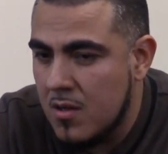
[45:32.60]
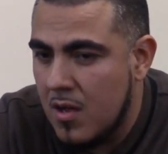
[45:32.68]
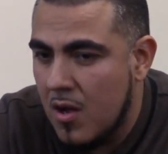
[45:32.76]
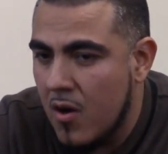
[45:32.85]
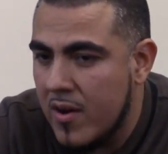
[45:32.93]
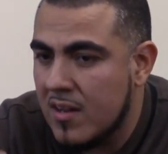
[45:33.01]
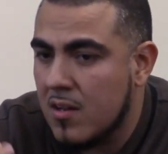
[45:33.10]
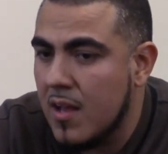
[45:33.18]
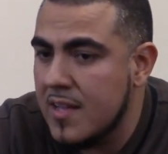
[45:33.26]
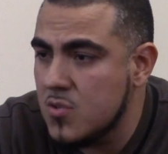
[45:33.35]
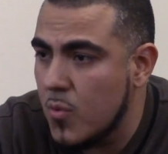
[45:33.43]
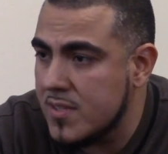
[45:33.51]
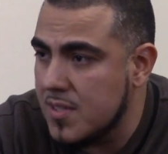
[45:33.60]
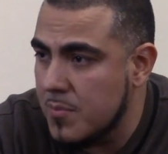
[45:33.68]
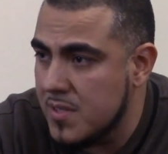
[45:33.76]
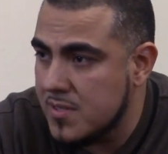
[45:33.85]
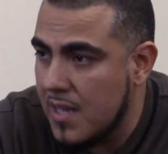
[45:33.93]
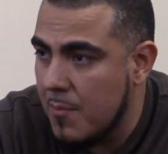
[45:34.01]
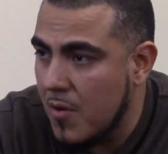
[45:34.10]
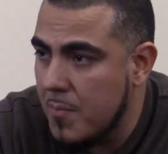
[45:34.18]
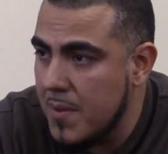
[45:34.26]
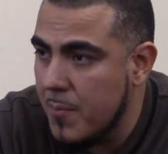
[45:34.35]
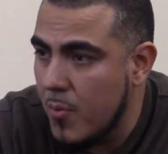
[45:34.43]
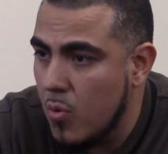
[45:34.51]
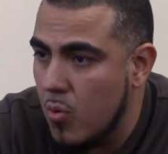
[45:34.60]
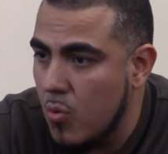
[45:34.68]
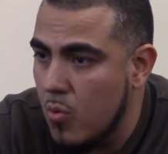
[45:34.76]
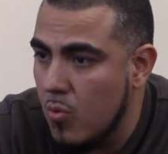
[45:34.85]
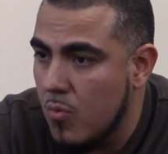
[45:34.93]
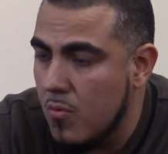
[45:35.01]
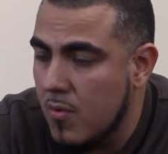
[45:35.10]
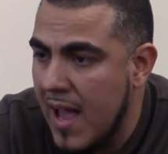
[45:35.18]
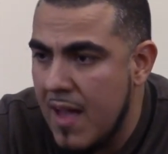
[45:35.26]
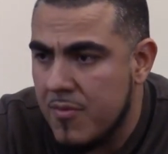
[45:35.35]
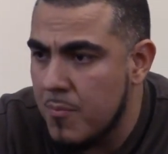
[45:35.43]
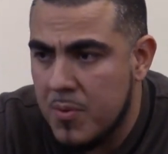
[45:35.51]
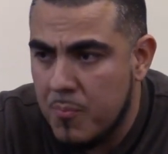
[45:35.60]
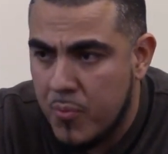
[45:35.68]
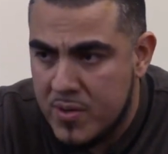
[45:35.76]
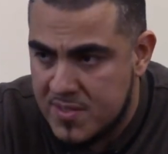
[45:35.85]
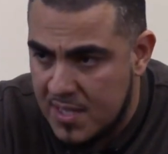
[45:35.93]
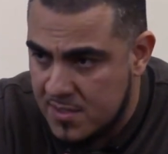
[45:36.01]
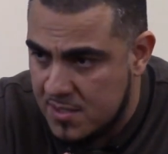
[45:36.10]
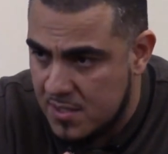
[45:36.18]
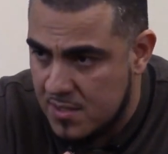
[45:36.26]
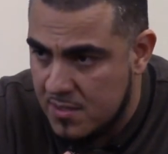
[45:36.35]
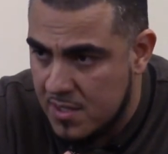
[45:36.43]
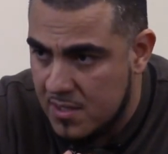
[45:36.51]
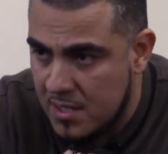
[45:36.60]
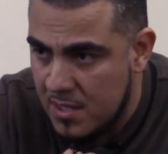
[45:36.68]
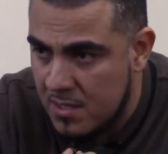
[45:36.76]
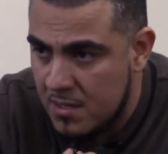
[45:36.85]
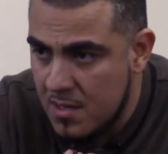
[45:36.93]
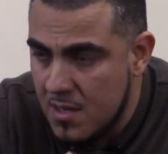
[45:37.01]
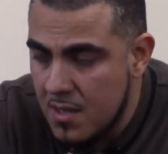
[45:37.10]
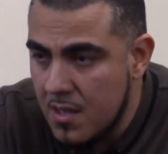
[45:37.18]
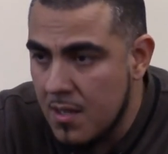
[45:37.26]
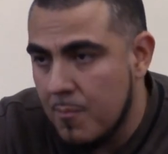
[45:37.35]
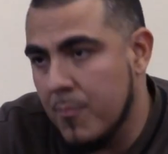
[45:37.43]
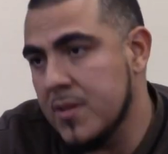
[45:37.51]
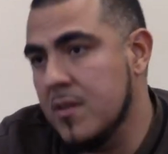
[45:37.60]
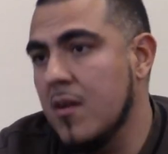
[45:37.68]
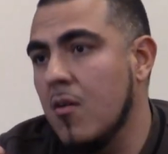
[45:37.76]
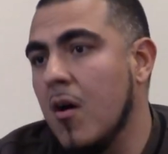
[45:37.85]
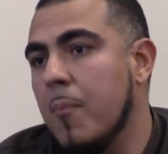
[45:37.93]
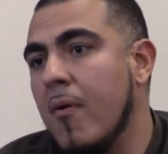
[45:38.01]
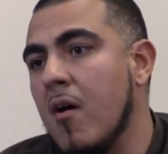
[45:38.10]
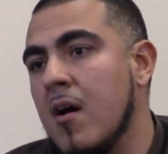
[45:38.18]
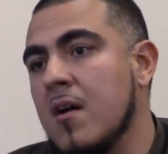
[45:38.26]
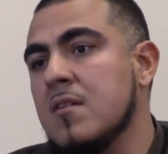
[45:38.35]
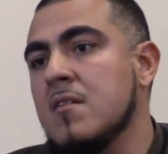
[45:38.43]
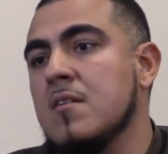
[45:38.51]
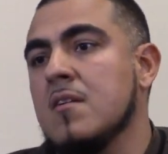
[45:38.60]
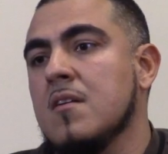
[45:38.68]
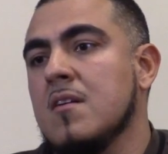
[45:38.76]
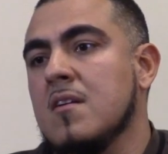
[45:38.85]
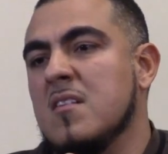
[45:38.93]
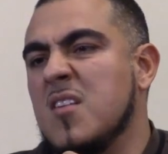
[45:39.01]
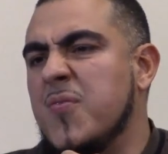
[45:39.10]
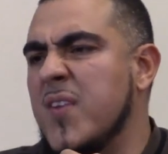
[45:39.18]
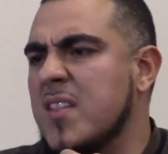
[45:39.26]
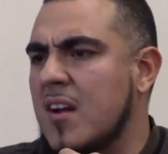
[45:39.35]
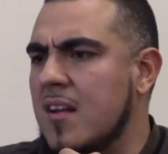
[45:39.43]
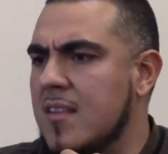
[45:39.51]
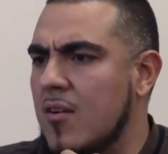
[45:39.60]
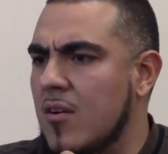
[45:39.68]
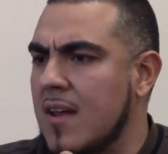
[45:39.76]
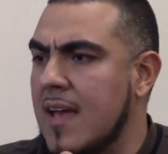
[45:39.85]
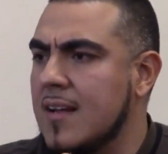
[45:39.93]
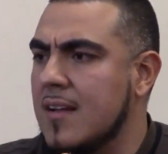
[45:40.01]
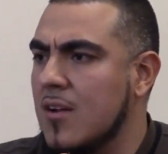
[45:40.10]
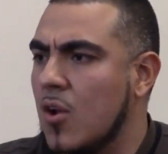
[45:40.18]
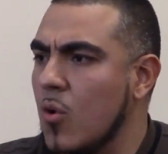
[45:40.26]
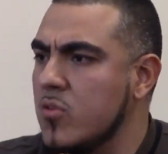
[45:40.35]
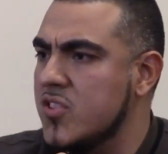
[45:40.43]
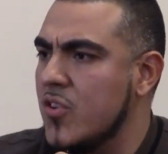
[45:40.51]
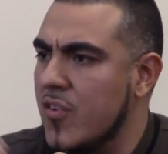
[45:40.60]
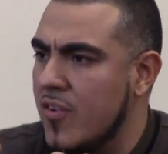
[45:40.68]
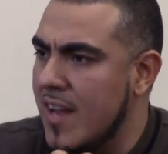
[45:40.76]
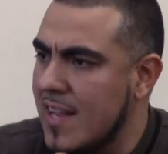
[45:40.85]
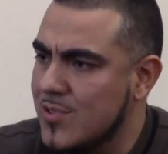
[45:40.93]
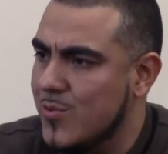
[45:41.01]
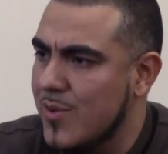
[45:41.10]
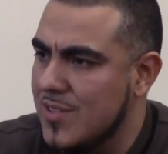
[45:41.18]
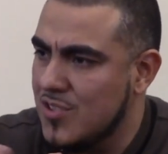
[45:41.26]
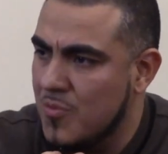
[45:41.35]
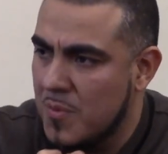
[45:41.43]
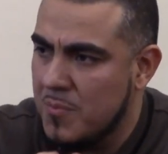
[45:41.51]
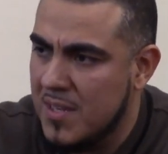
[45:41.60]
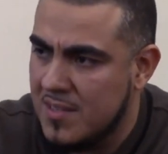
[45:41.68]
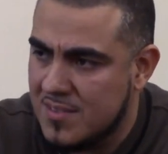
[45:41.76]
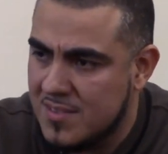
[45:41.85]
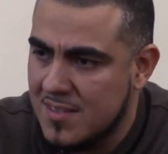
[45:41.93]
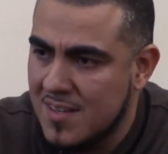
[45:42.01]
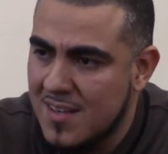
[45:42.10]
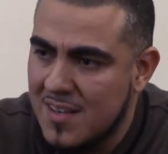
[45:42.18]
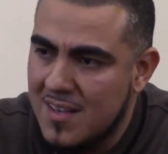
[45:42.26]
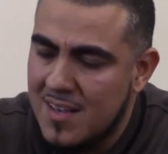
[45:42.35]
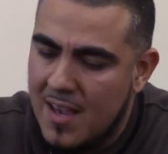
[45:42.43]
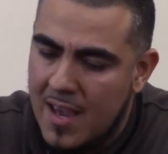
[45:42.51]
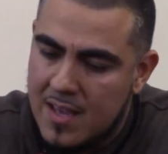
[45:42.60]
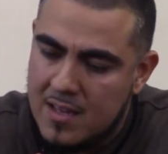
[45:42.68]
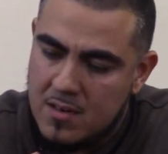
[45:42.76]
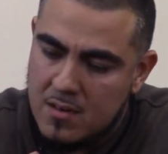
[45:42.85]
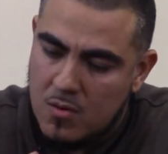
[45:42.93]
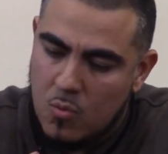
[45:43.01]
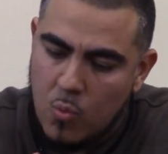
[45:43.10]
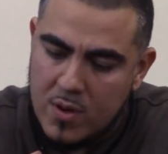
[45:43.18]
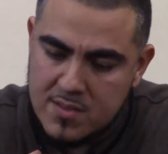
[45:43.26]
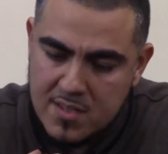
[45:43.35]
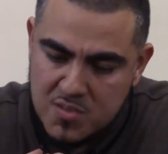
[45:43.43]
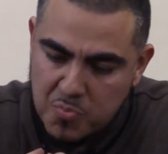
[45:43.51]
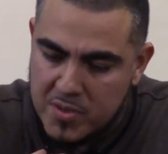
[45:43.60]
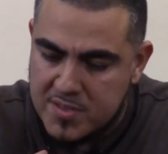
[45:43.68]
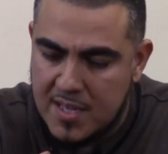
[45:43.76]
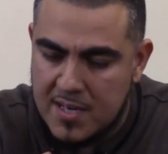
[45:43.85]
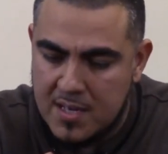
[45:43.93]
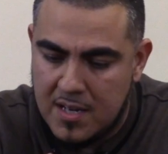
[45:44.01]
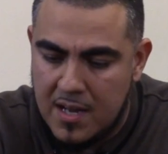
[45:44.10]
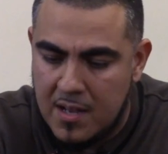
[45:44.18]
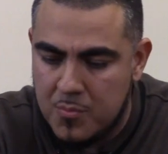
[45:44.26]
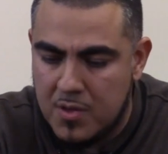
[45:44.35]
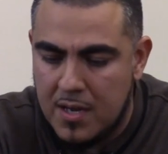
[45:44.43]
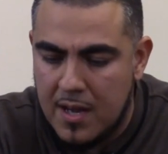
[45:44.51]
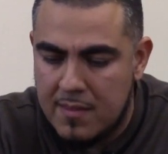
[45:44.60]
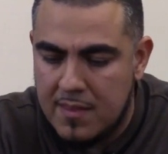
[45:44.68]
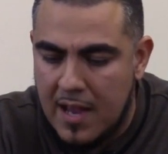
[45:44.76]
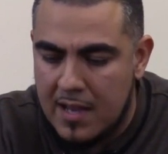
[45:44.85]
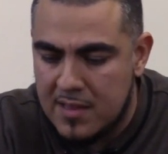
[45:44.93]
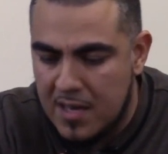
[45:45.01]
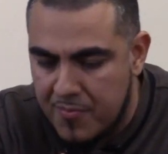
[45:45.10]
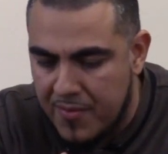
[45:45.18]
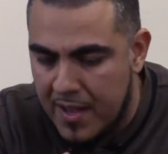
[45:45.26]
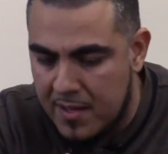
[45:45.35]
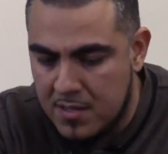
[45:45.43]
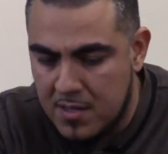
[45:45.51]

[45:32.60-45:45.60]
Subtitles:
are inclined to accept Islam are people who haven't been presented the deen, but they're upon the fitrah. They're like close to their nature as human beings. And once it's presented, alhamdulillah, they identify it.